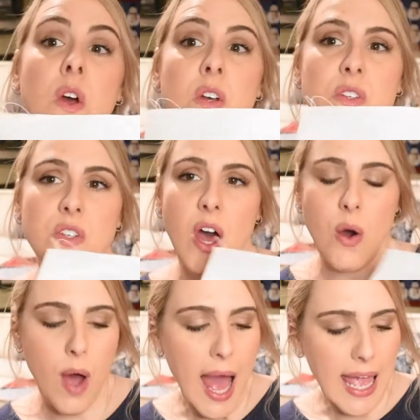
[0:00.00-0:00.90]

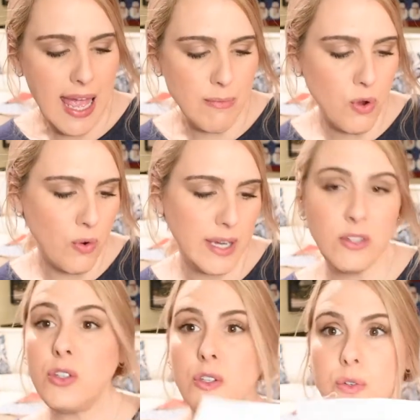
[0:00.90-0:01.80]
So I am going
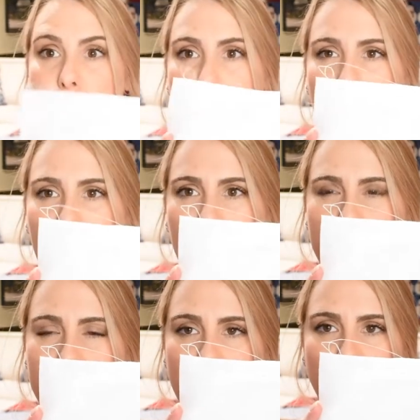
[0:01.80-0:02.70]
to make
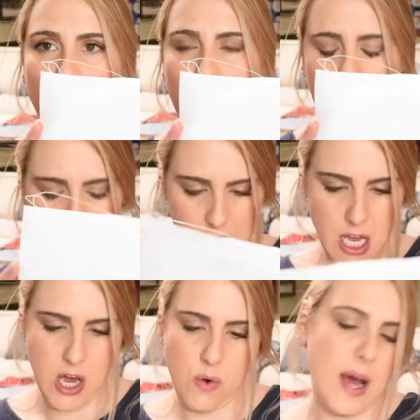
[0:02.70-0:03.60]
this into a
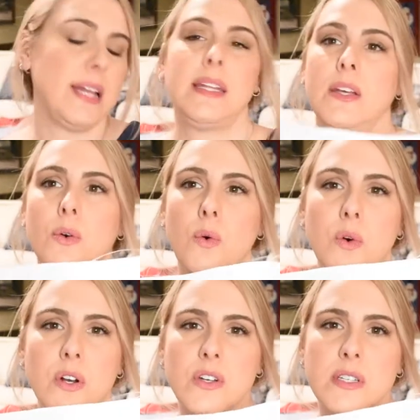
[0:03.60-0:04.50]
pillow. I did
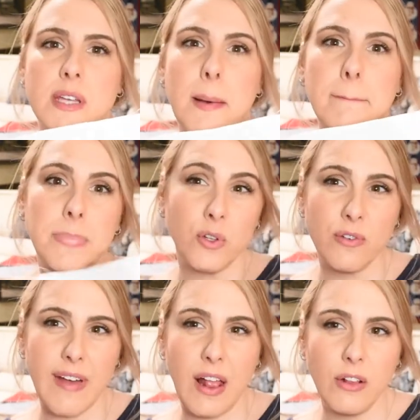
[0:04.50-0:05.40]
order some blue
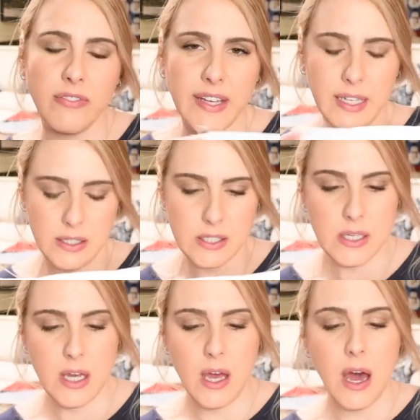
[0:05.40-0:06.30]
velvet
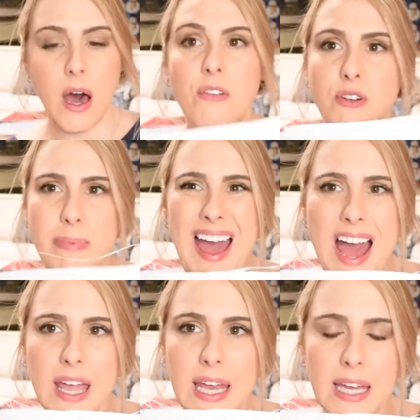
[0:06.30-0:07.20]
for
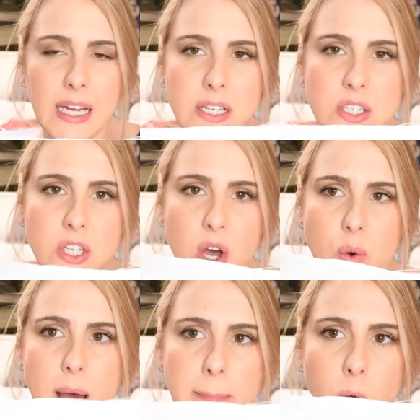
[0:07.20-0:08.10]
backing, so
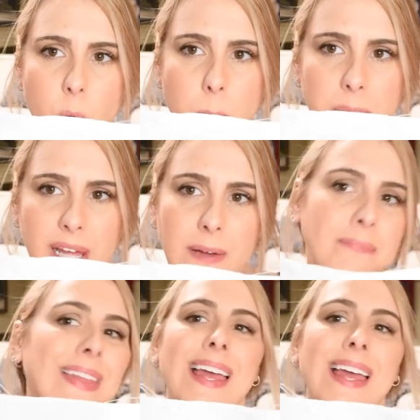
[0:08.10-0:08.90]
I'm hoping.